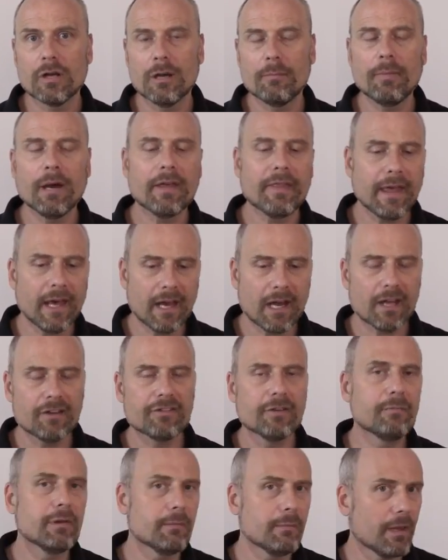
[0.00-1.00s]
And by that, I
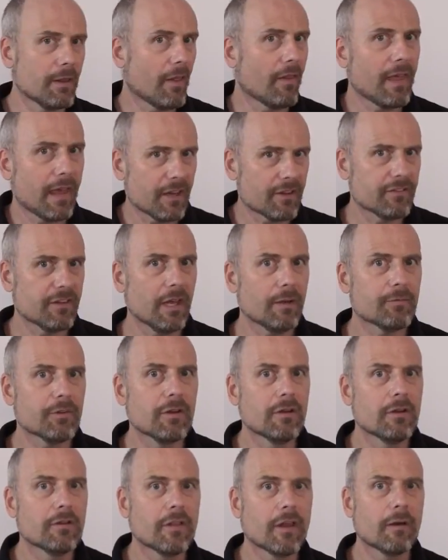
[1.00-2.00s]
simply mean that they accept
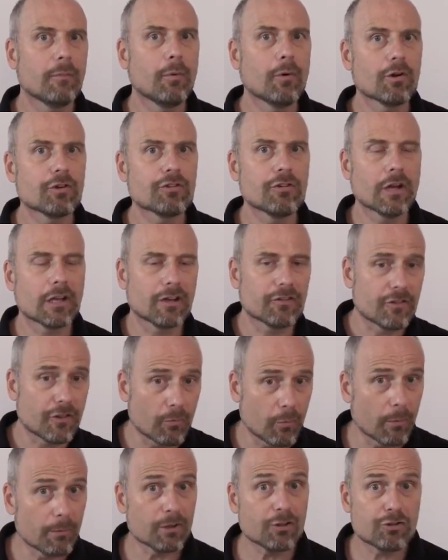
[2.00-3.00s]
that abortion, like, it's the
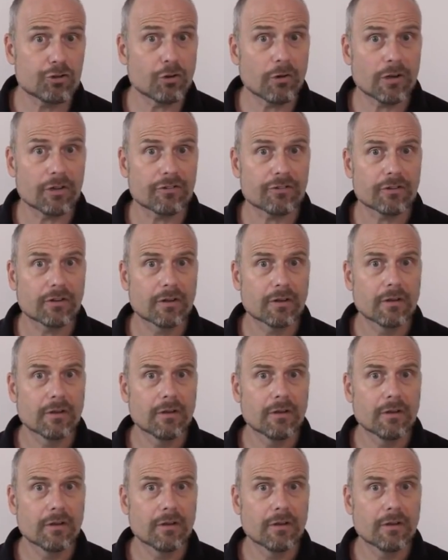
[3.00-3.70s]
woman's choice.